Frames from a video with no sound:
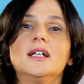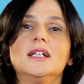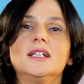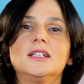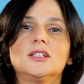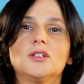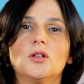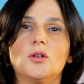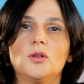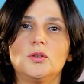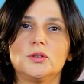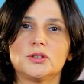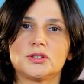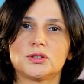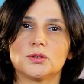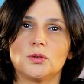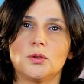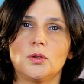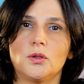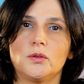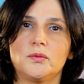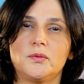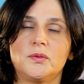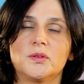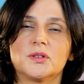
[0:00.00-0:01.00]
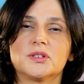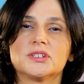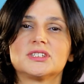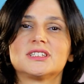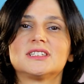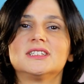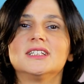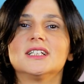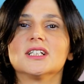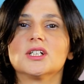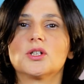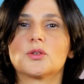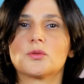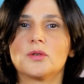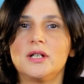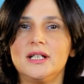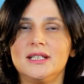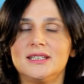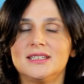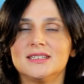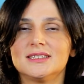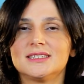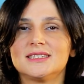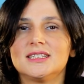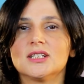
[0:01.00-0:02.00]
It also offers the
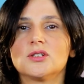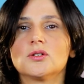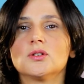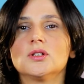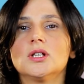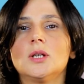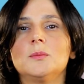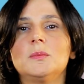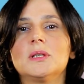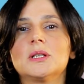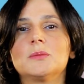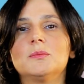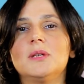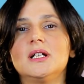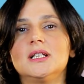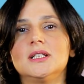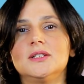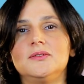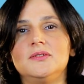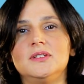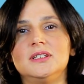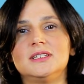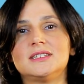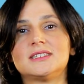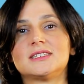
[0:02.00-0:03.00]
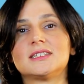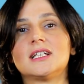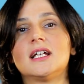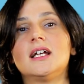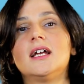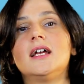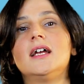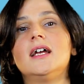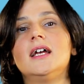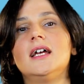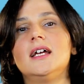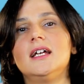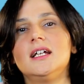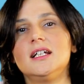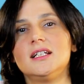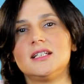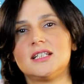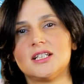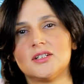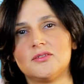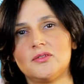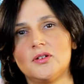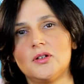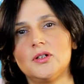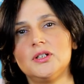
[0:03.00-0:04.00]
greatest economic benefits
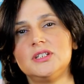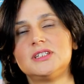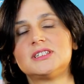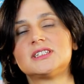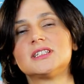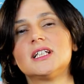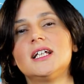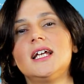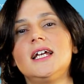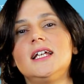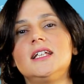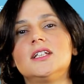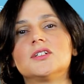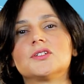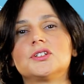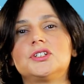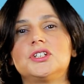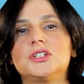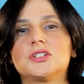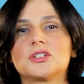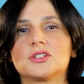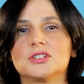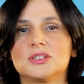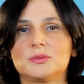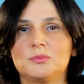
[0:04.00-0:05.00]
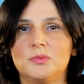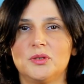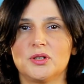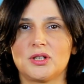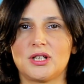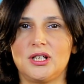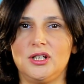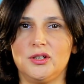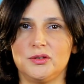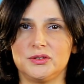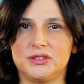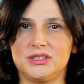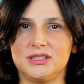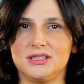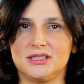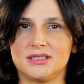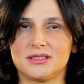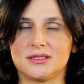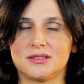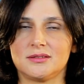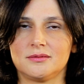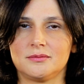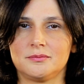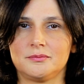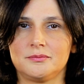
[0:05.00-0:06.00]
and avoids energy transport
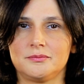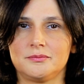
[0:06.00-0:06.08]
losses.